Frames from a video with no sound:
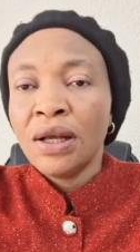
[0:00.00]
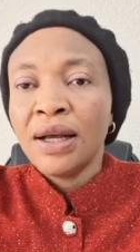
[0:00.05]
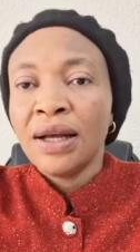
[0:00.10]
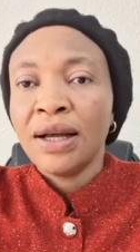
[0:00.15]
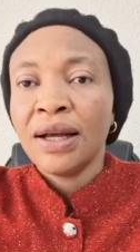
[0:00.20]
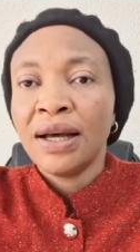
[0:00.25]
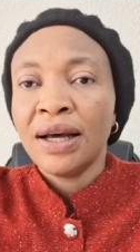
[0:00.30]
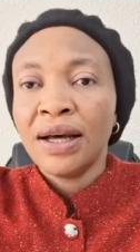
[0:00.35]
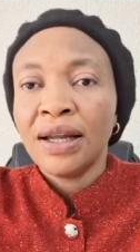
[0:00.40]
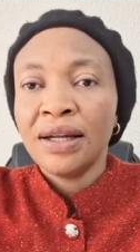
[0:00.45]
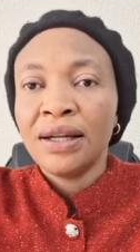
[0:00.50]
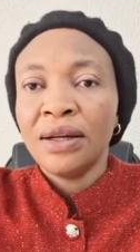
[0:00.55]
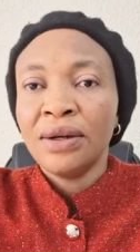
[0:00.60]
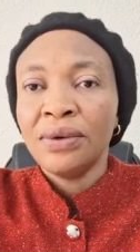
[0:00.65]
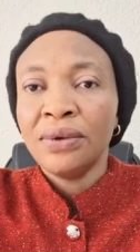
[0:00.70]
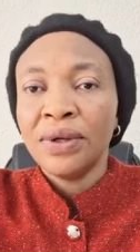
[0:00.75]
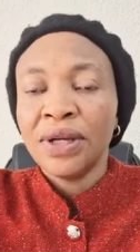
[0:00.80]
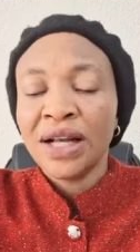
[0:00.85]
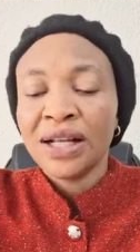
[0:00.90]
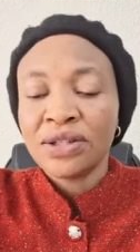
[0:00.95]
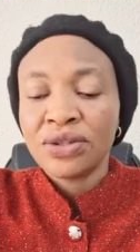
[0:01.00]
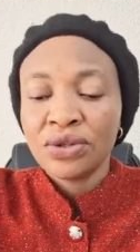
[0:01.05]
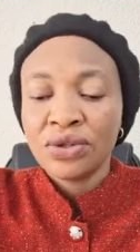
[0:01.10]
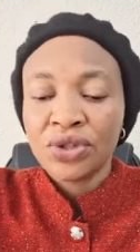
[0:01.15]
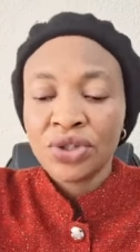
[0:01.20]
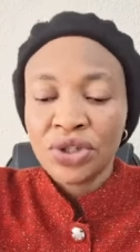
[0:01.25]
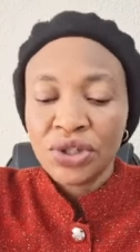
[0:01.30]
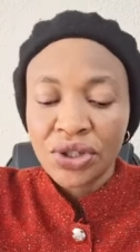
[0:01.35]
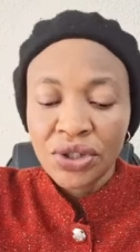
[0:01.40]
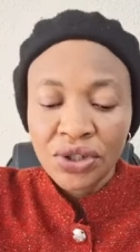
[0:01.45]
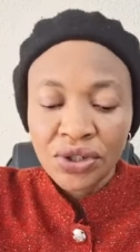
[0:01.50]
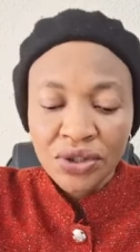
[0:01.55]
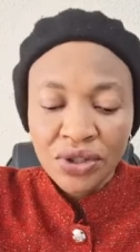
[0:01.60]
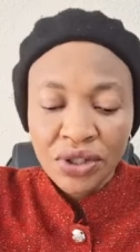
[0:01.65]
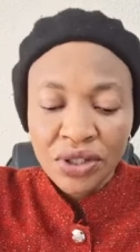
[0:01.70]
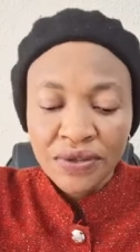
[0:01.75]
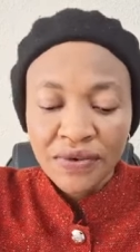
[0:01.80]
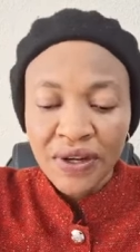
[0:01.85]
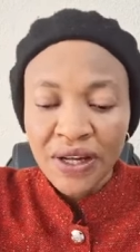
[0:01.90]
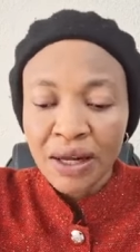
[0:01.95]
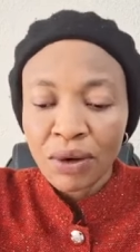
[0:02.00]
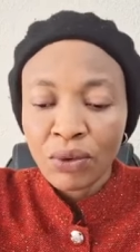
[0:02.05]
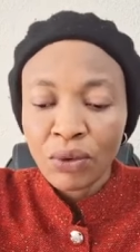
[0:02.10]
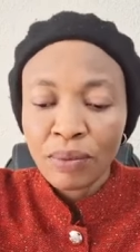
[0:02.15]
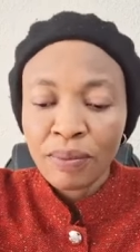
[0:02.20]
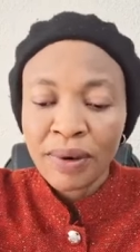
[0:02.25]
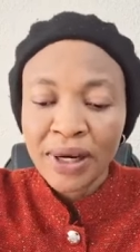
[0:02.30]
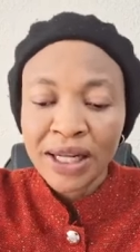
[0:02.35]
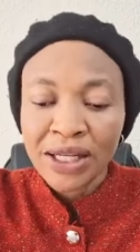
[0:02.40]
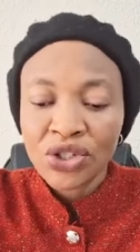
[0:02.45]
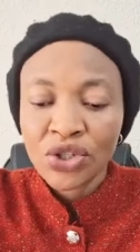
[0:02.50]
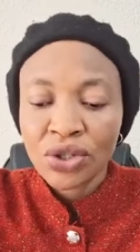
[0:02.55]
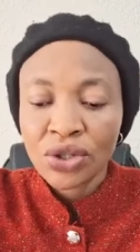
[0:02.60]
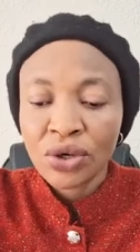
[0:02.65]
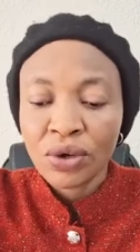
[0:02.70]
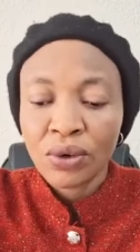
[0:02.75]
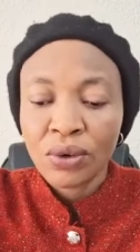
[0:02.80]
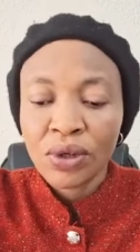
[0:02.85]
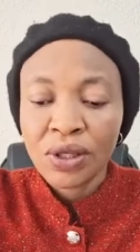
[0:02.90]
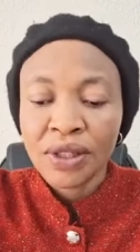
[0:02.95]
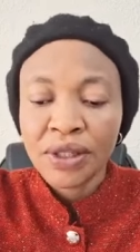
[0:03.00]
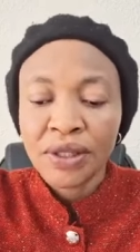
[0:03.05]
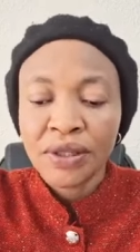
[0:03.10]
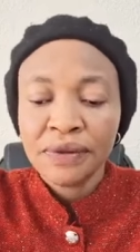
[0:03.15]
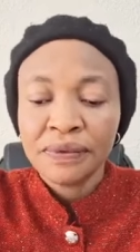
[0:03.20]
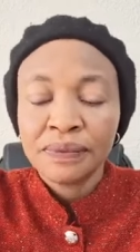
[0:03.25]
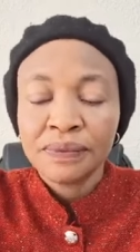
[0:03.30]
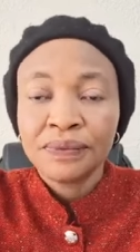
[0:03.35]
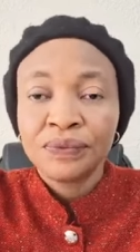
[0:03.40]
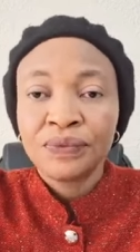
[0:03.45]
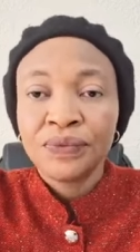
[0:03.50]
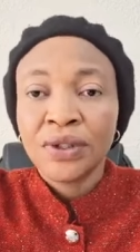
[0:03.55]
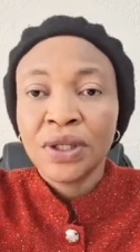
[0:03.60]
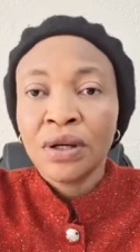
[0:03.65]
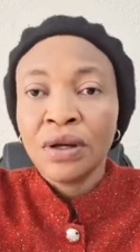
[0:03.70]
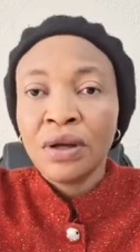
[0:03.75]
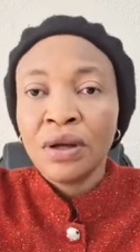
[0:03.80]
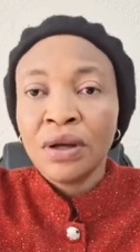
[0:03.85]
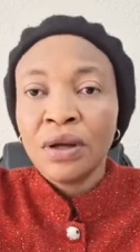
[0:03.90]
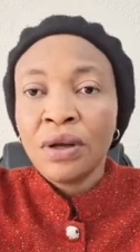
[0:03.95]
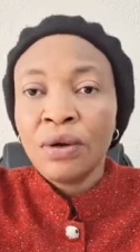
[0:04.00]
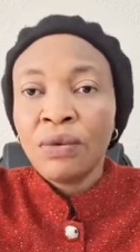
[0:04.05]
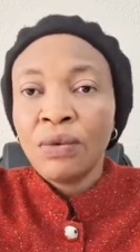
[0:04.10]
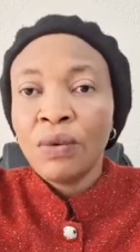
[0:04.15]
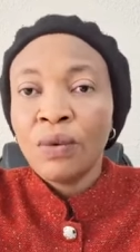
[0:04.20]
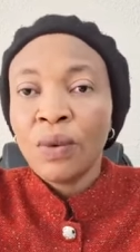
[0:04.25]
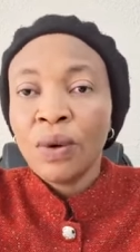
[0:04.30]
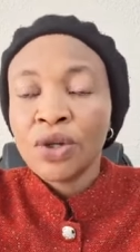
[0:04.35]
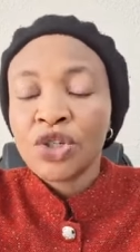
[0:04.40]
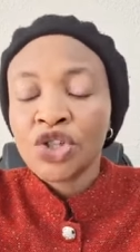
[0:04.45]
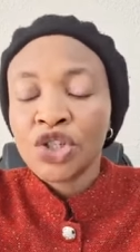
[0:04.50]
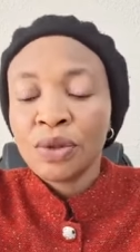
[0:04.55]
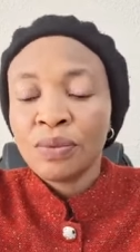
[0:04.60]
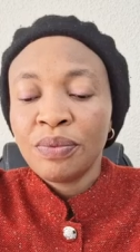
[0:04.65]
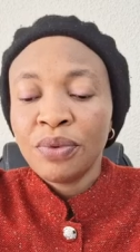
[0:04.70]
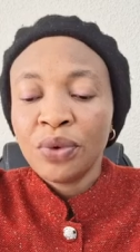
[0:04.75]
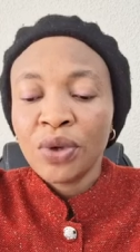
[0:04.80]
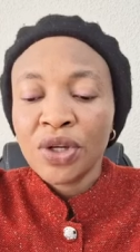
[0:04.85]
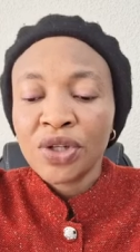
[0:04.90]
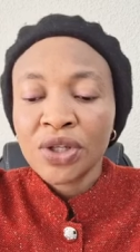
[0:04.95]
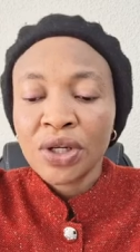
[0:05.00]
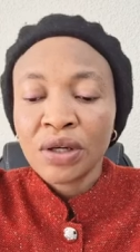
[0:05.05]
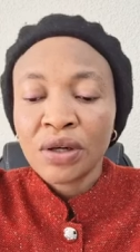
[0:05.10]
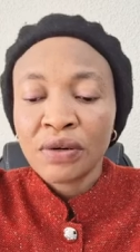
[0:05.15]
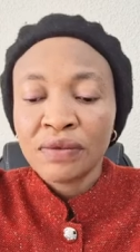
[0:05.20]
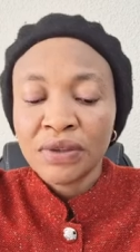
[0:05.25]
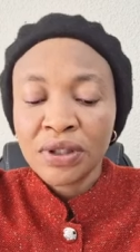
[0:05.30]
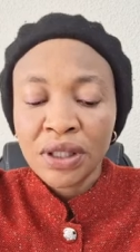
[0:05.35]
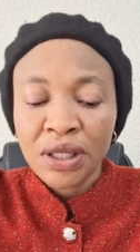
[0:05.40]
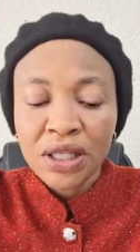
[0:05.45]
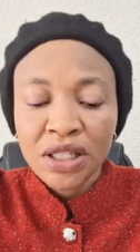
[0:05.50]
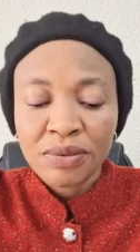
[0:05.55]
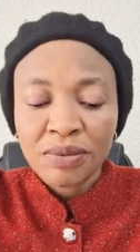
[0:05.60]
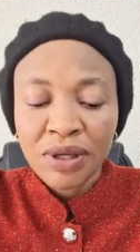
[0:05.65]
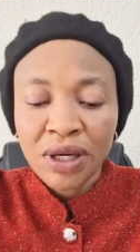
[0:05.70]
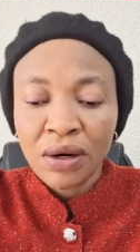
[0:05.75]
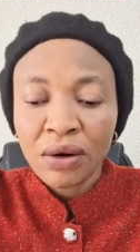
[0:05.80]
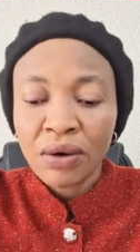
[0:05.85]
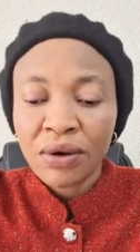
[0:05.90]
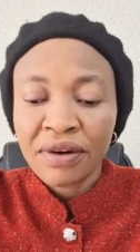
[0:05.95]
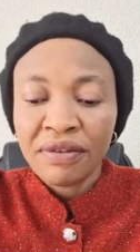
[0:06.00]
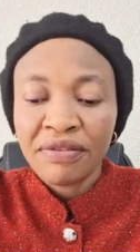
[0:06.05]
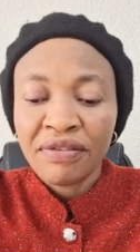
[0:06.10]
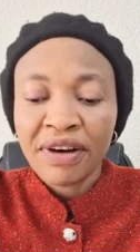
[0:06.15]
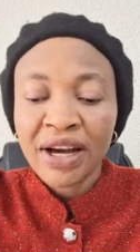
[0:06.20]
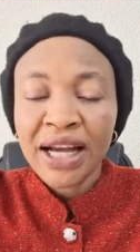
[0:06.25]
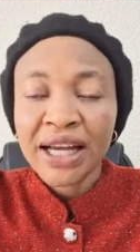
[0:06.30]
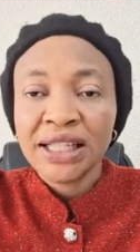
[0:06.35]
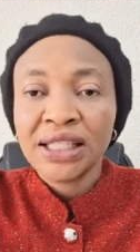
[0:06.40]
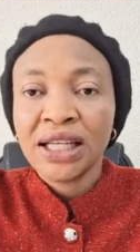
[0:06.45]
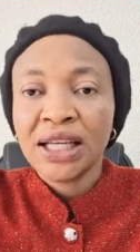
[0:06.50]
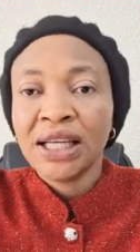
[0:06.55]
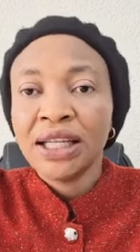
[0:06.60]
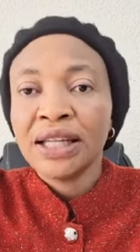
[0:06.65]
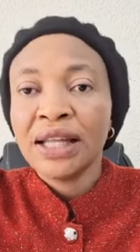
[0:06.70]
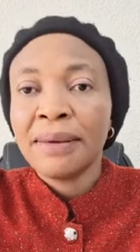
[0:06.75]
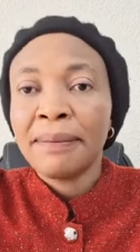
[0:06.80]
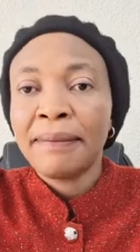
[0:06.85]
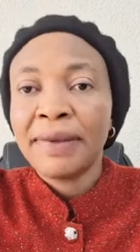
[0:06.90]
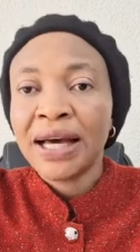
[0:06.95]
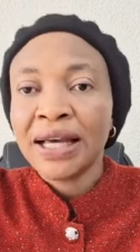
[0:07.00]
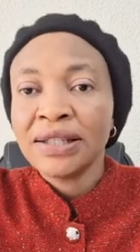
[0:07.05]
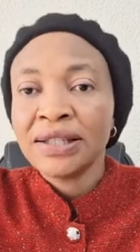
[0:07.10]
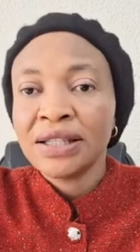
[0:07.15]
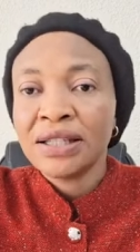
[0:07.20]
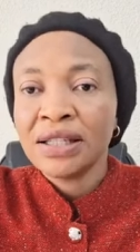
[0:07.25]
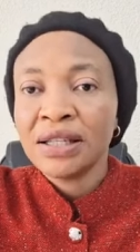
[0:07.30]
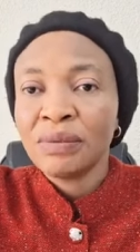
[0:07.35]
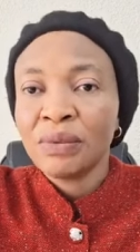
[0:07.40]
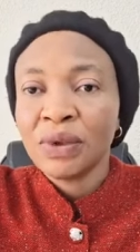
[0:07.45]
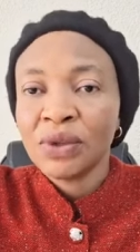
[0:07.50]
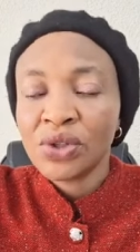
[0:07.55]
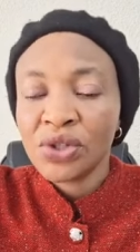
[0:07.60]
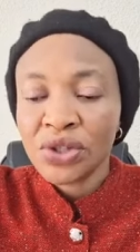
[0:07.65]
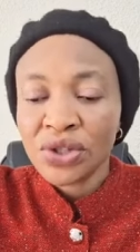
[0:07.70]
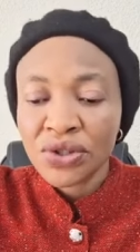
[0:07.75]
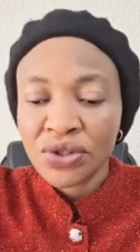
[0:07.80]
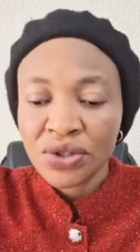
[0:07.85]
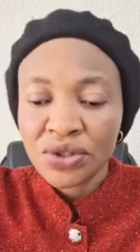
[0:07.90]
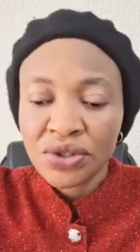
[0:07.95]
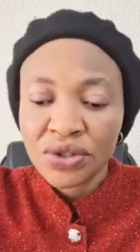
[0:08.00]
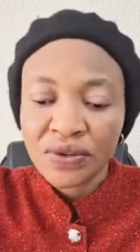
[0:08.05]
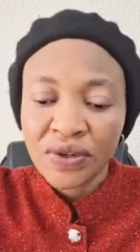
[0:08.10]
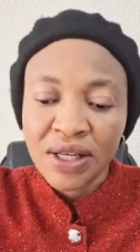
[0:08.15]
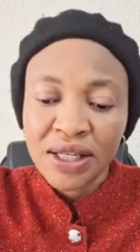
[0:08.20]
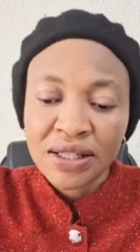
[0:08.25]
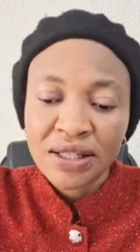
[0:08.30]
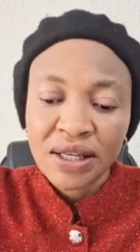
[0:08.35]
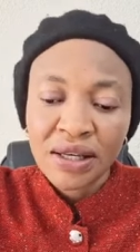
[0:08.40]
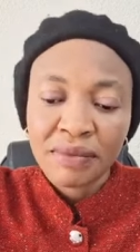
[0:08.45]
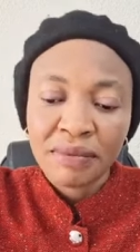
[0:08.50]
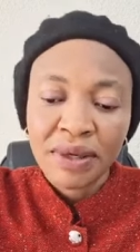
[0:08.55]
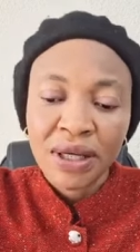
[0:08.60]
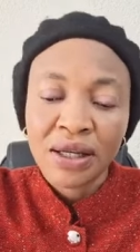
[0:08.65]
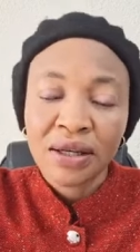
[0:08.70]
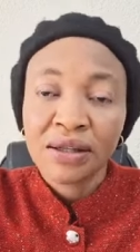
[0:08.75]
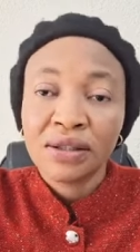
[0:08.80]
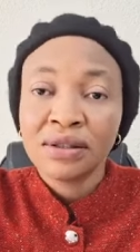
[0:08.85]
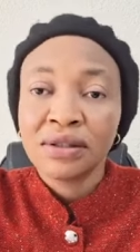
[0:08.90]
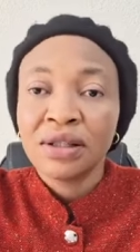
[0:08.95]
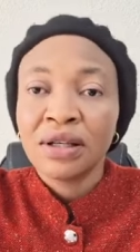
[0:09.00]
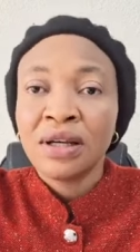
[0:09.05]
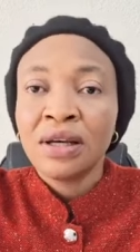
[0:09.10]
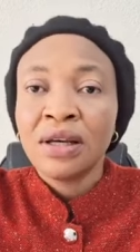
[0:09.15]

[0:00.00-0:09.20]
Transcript: Hallelujah to Jesus. Father, we bless your holy name. worship you, ancient of days, be glorified in the mighty name of Jesus Christ. Amen.